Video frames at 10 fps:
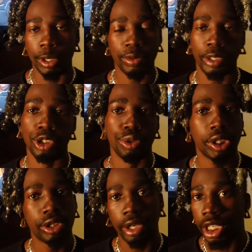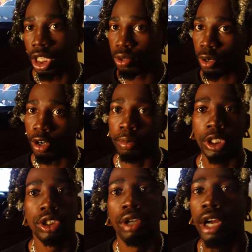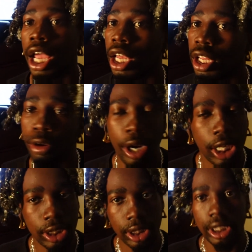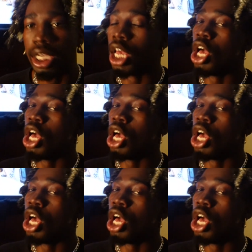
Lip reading: this where the drinks start getting thrown, bitch, start acting crazy.